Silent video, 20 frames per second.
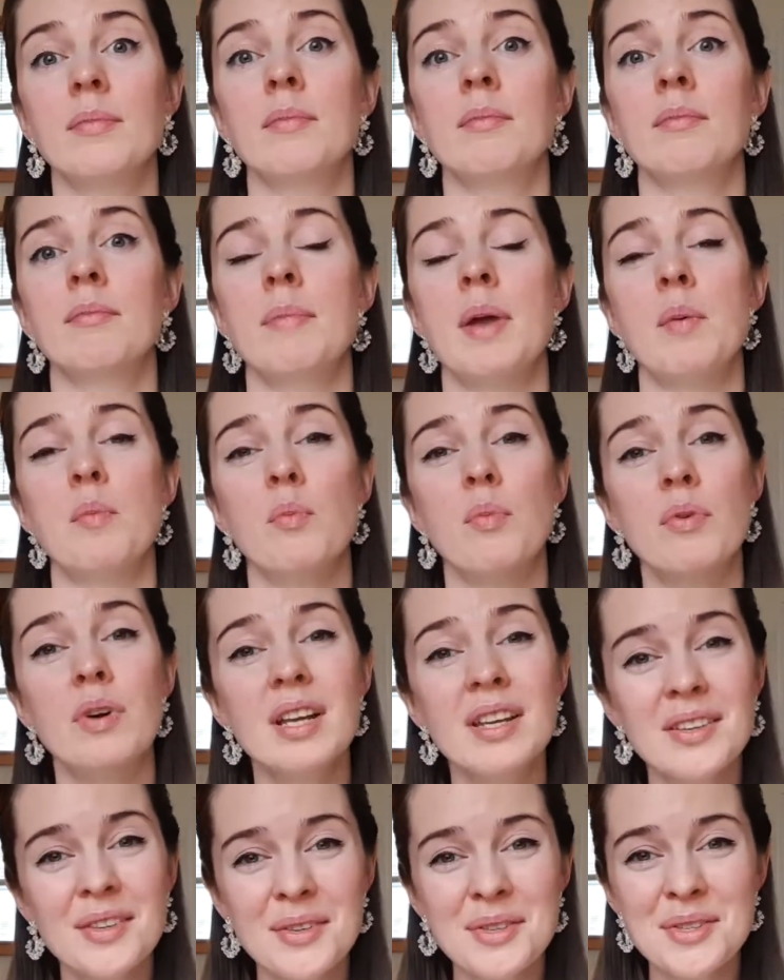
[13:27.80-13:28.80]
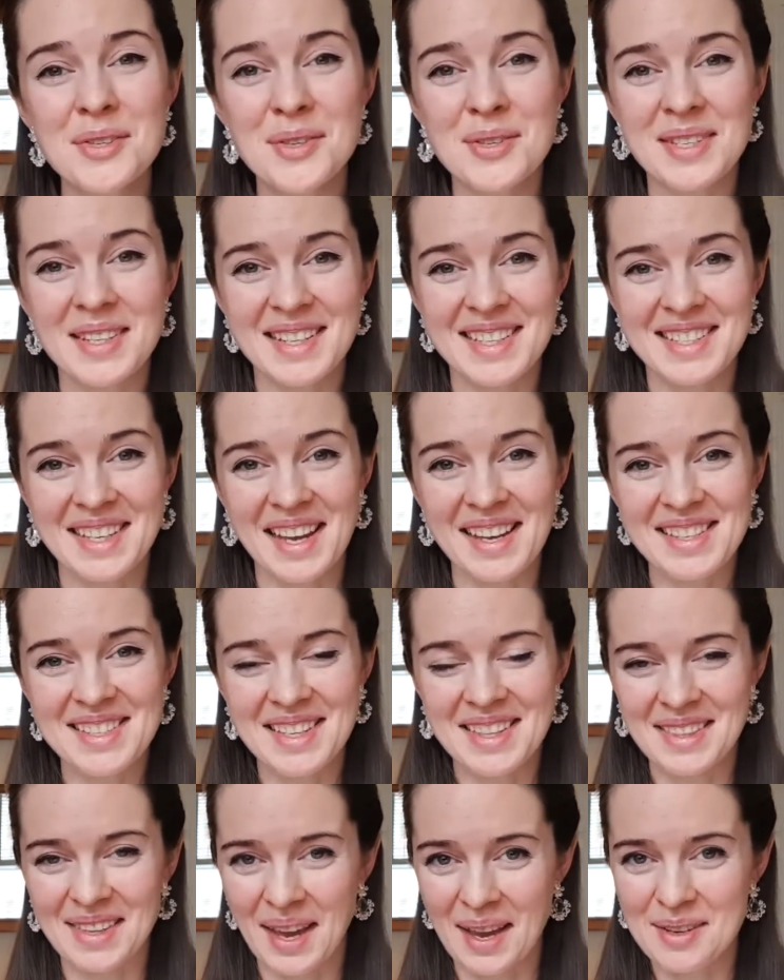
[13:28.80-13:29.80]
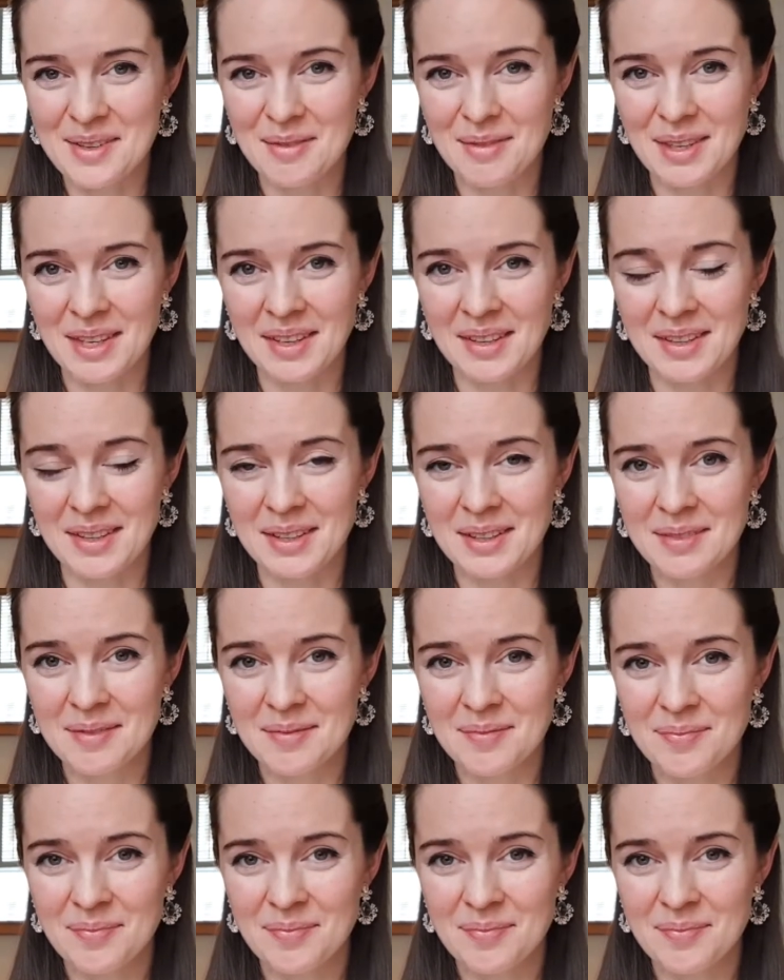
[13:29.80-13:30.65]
may bring you to success at the end of the year?